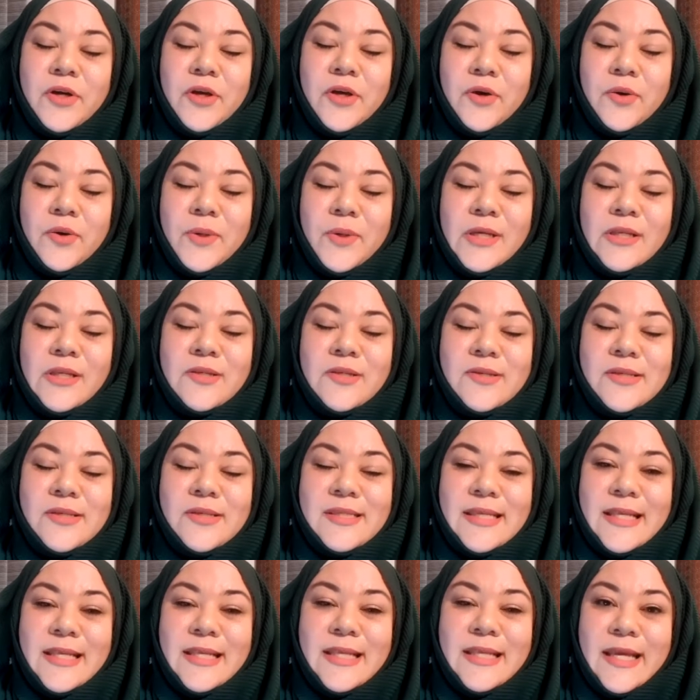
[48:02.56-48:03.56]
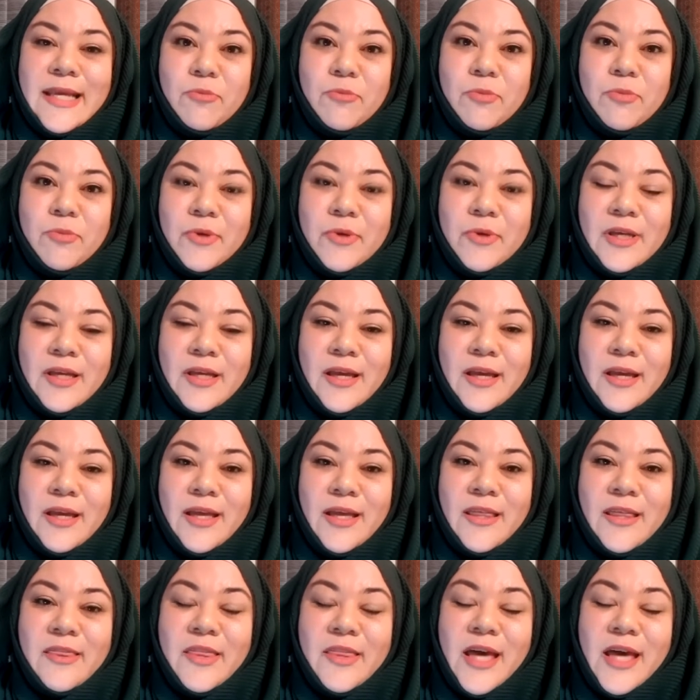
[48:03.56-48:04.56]
going to sleep,
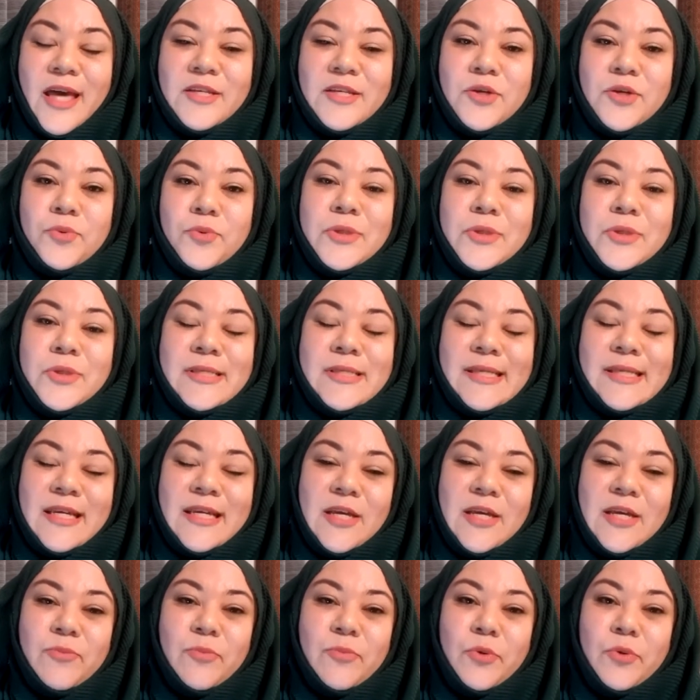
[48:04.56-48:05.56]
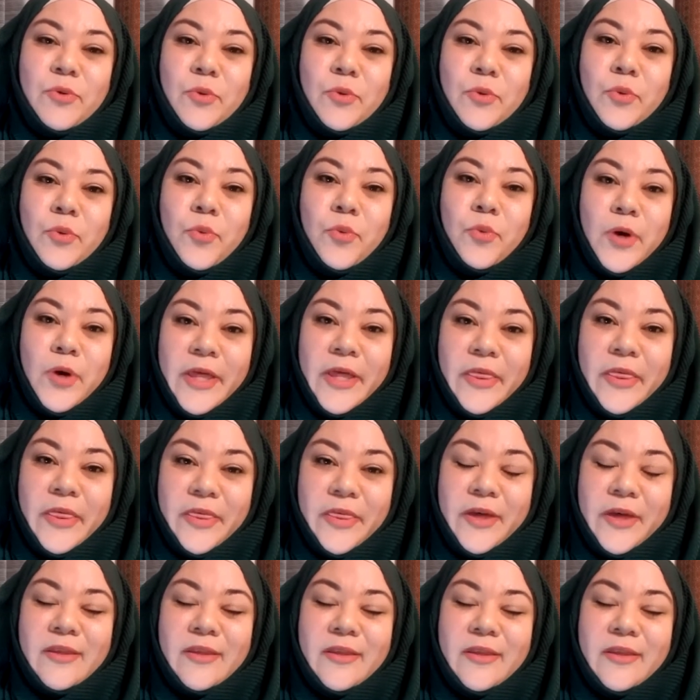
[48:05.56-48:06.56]
that you will sleep with
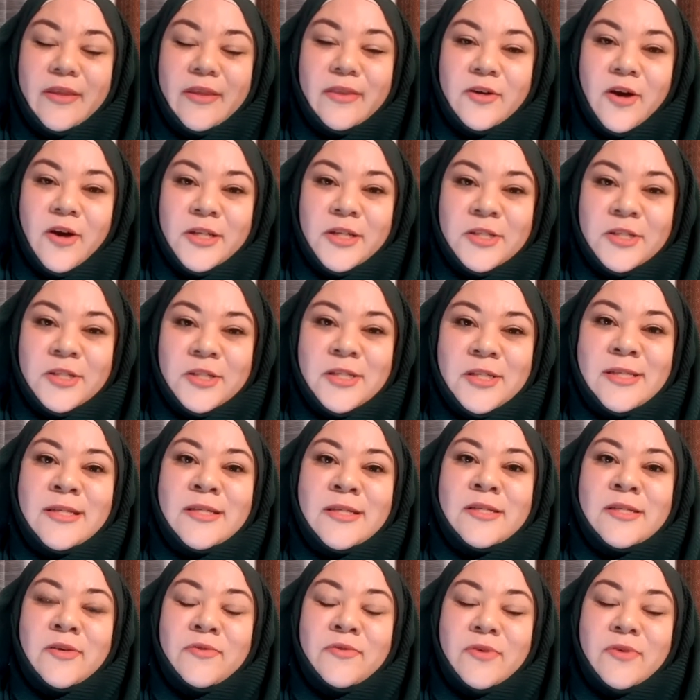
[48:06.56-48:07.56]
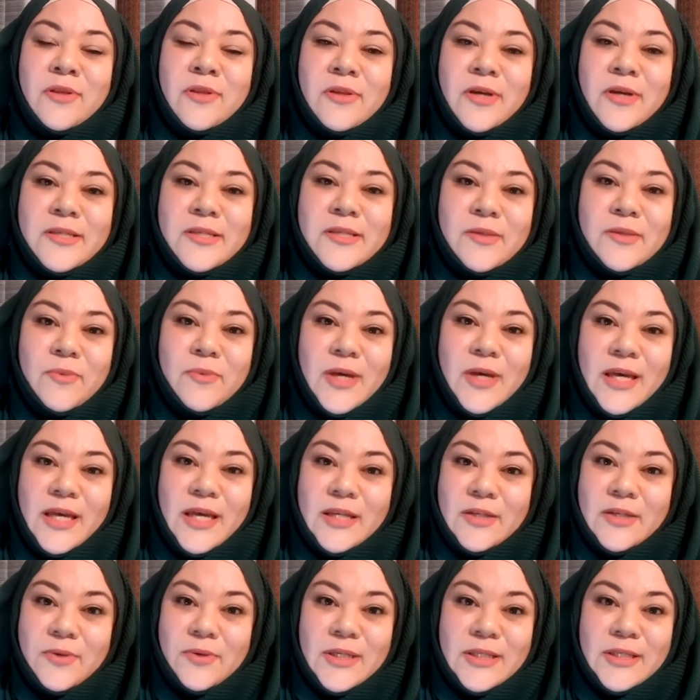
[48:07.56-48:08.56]
the consciousness of Allah
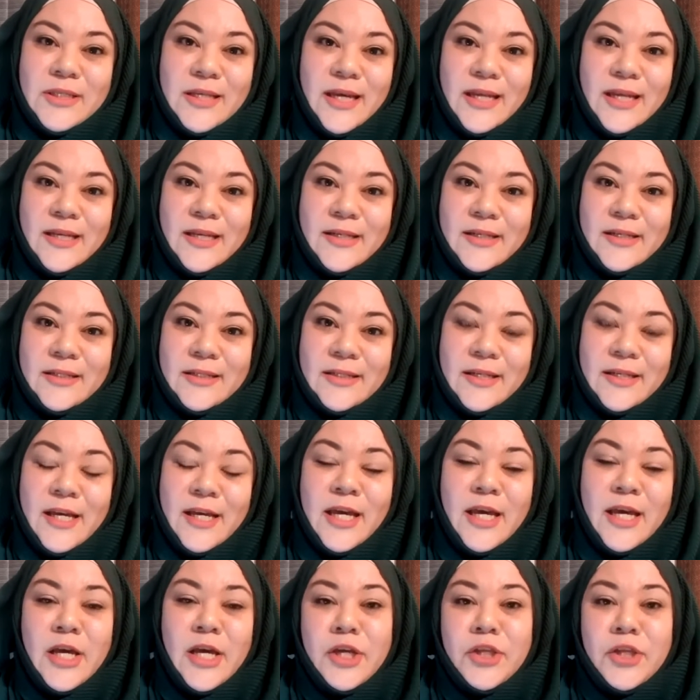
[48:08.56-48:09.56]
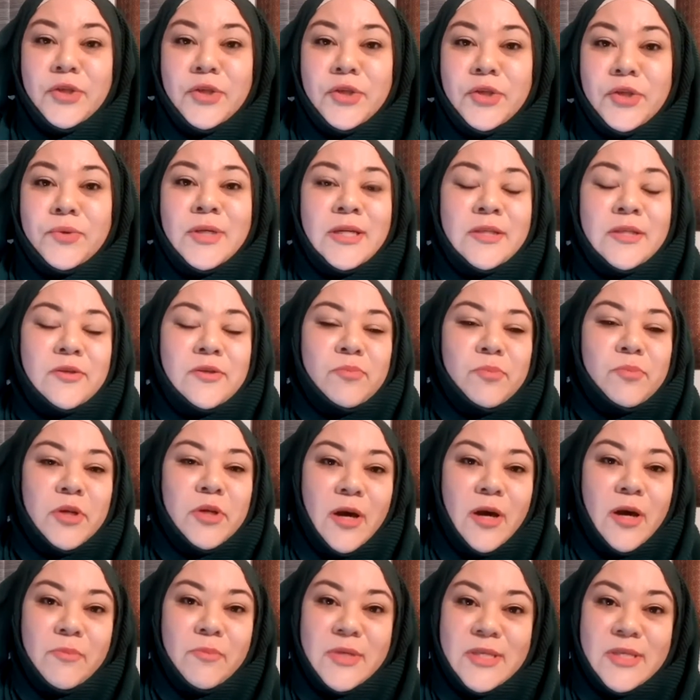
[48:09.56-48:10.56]
subhanahu wa ta'ala. You need to
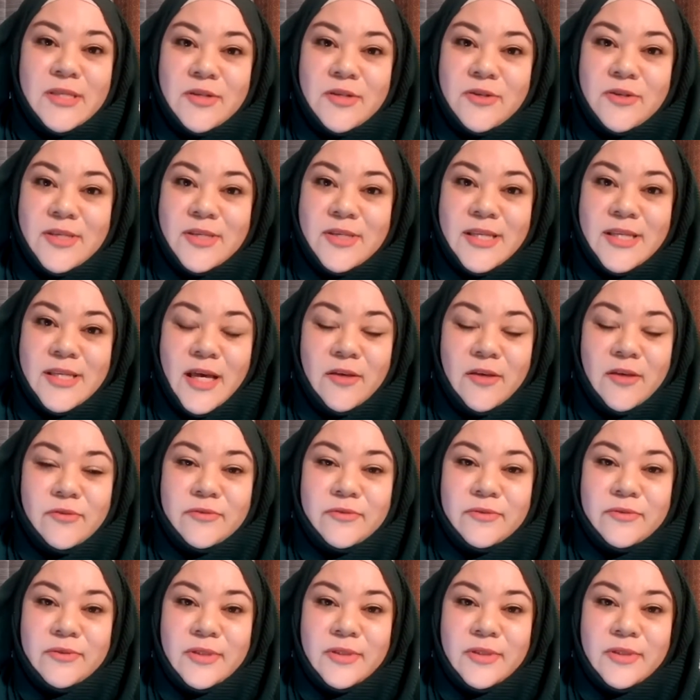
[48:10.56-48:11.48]
promise yourself